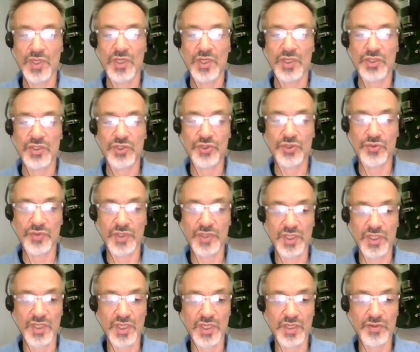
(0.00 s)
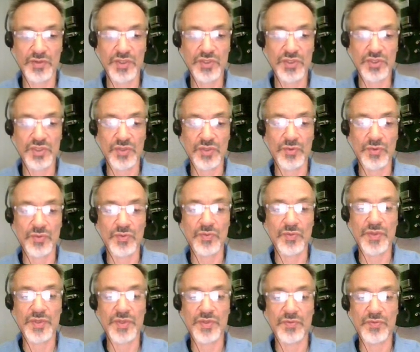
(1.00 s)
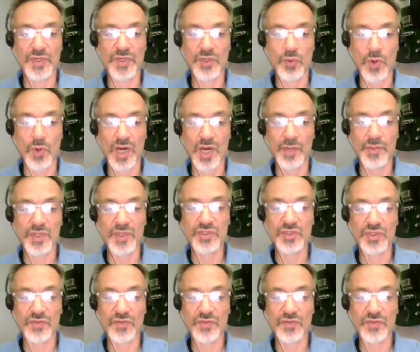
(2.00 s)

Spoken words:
ensuring adherence to the requirements